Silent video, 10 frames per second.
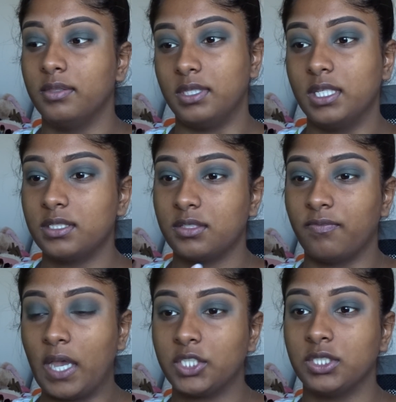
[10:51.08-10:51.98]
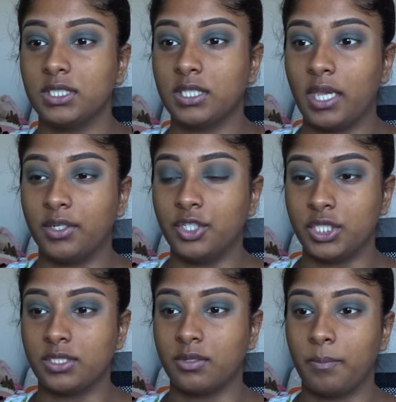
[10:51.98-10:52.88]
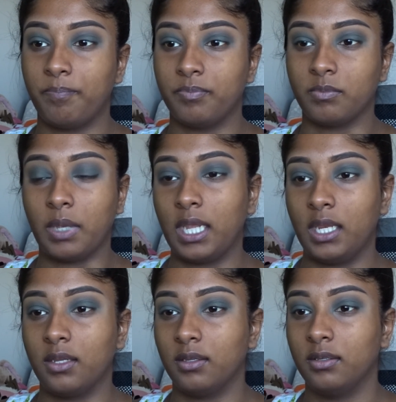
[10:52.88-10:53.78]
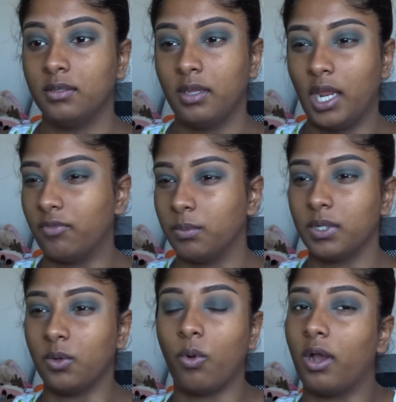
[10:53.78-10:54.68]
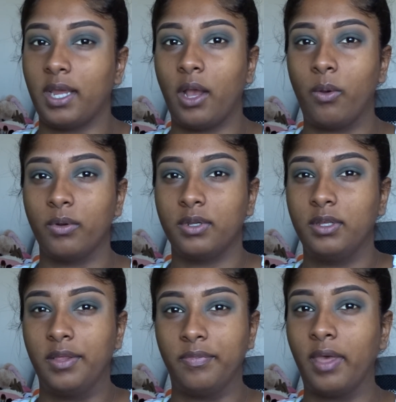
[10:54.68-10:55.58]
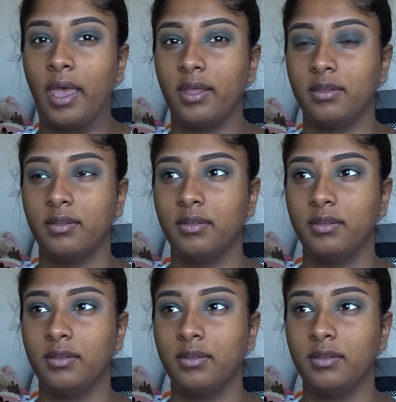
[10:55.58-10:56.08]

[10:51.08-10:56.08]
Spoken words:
this fashion designer just made everybody walk out in that,